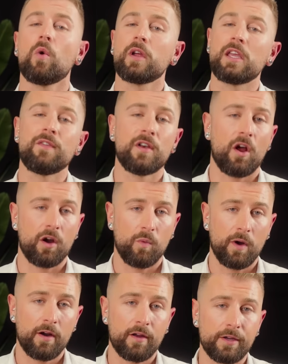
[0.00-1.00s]
or even
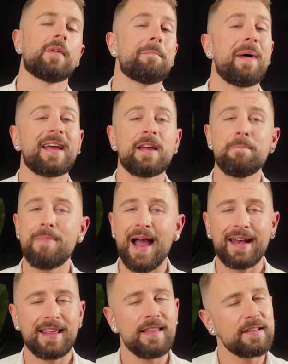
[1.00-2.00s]
artwork. By
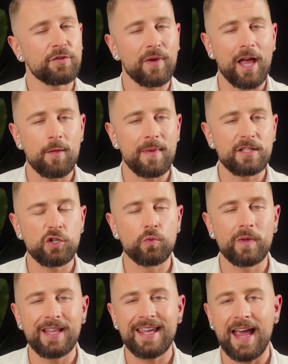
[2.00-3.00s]
combining these three elements, you
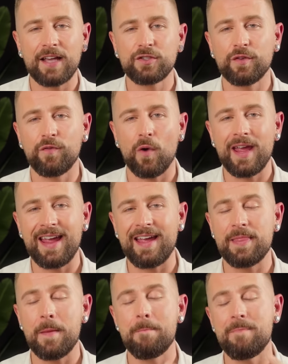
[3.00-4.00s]
really cast your foyer
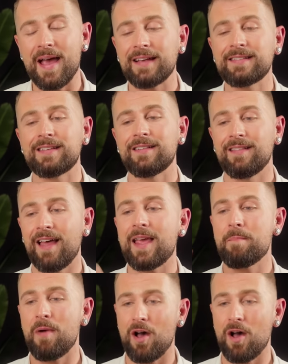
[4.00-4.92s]
in the best light